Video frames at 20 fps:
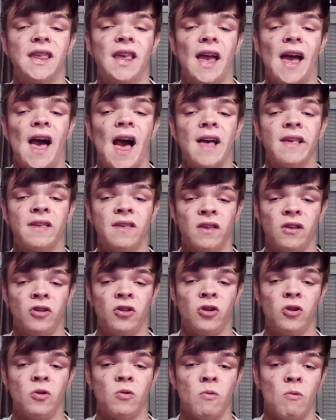has to
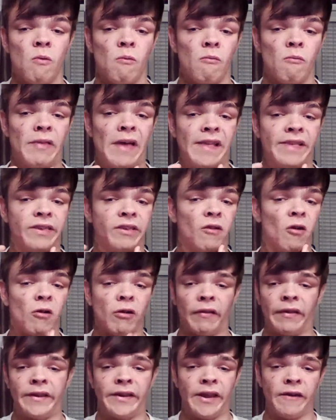do, that's
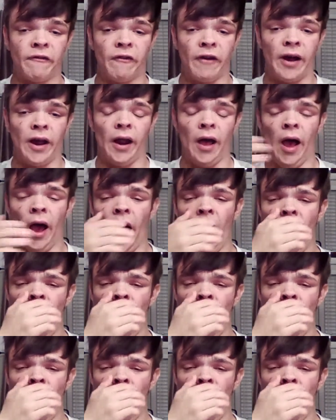totally different.